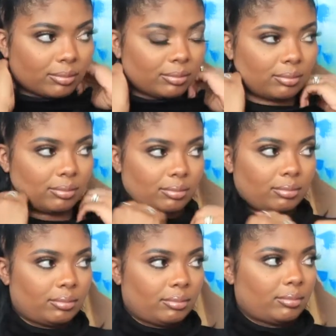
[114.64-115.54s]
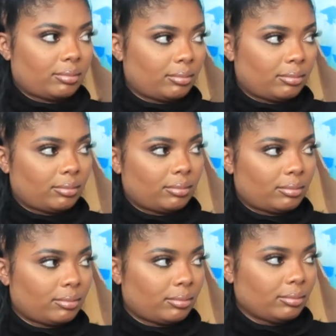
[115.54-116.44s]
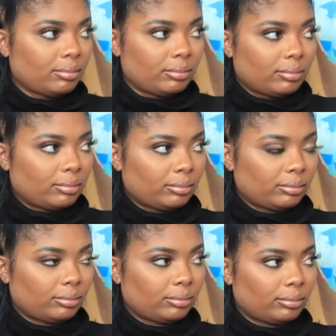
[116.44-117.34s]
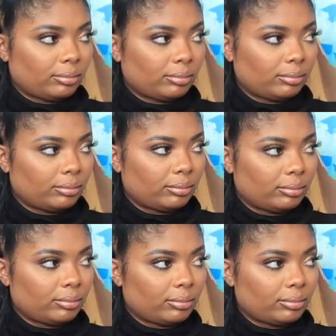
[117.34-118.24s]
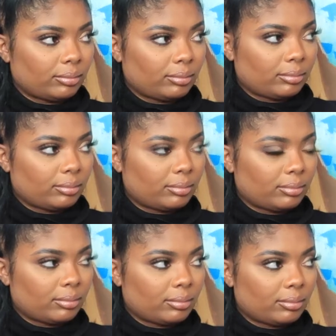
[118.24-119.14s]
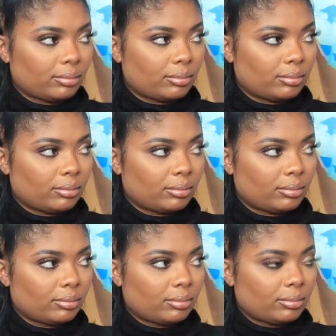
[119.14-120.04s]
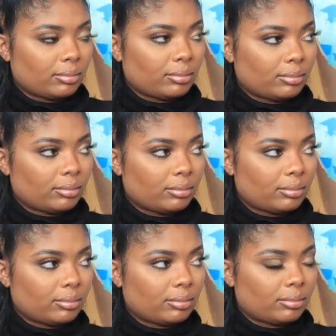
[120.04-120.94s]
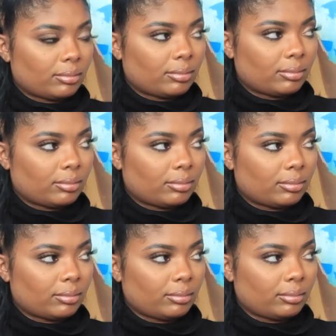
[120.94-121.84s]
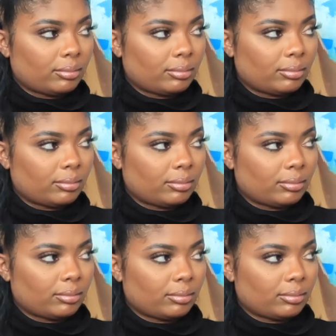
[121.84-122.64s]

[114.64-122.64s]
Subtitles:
The person shown says nothing.